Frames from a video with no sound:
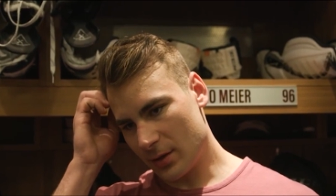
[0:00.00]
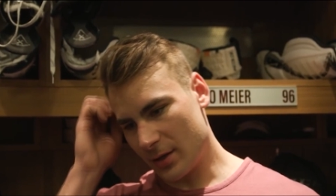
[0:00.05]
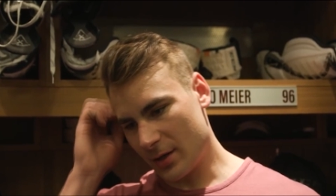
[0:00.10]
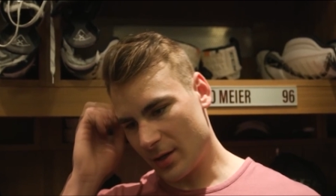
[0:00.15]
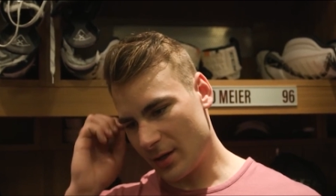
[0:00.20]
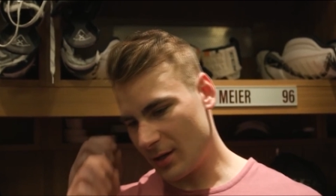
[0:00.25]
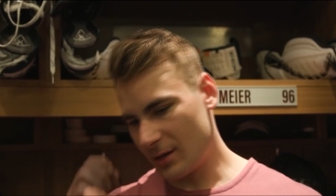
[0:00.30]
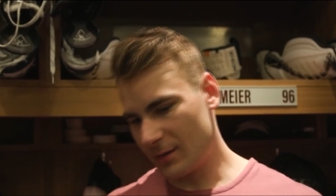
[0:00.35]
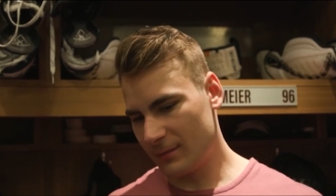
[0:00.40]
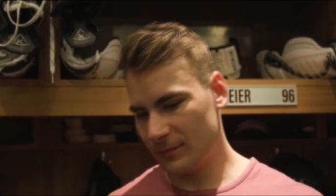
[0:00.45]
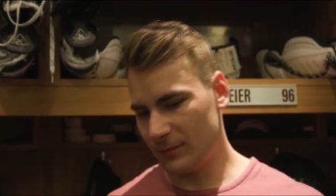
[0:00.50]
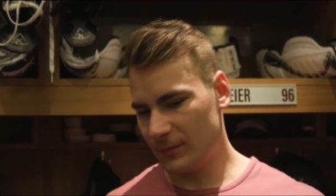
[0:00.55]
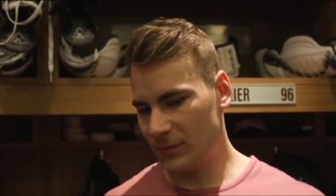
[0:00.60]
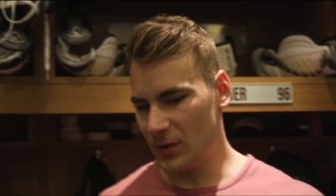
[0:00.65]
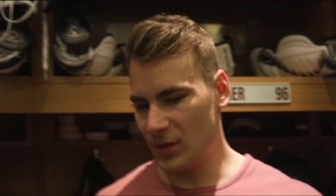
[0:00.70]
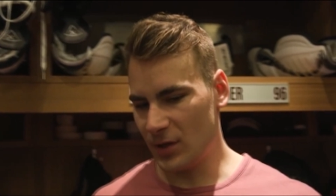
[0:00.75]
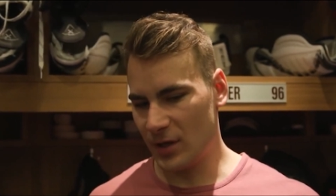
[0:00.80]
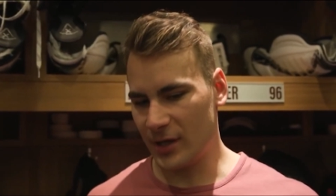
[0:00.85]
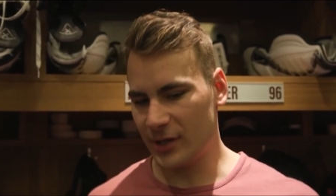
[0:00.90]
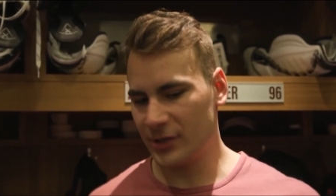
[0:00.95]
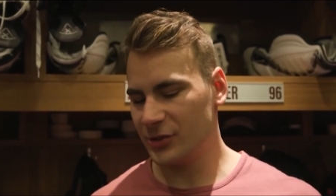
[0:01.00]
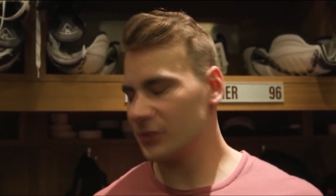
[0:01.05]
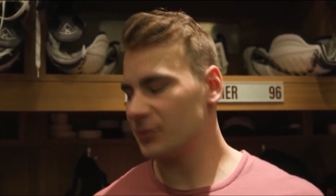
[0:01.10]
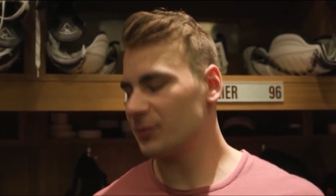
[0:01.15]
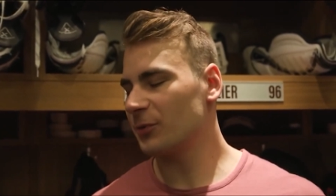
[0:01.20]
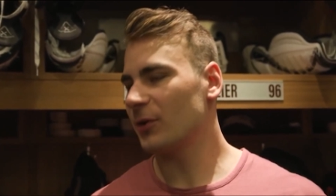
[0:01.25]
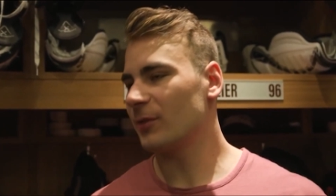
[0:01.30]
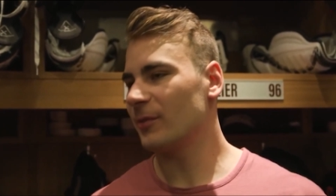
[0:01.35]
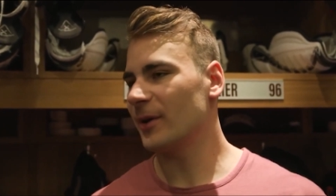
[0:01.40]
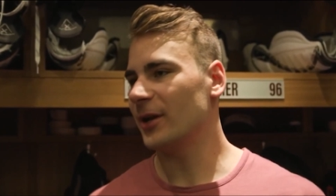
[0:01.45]
Um, no, I just
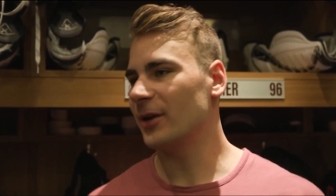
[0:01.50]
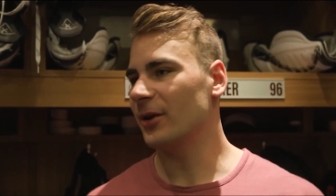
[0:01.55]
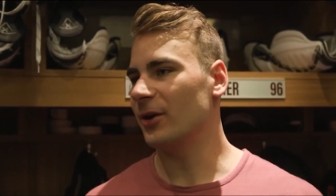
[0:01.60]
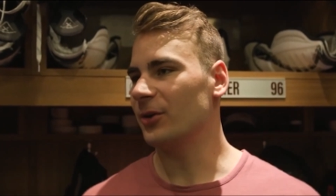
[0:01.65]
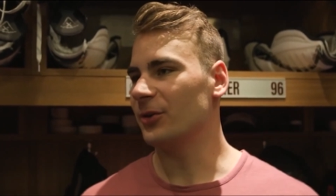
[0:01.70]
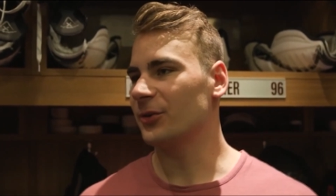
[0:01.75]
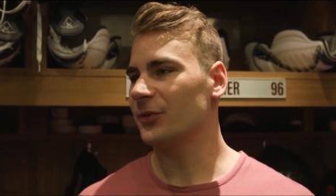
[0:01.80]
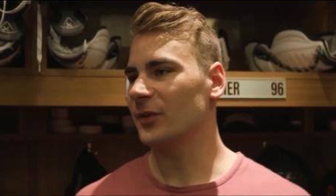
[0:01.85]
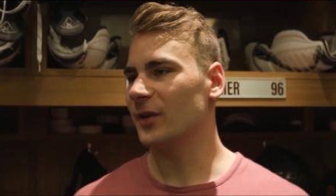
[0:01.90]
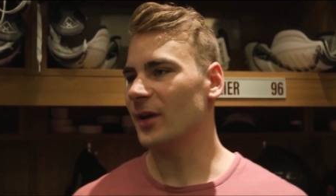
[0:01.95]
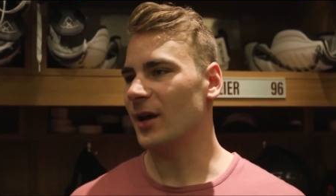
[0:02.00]
broke my nose.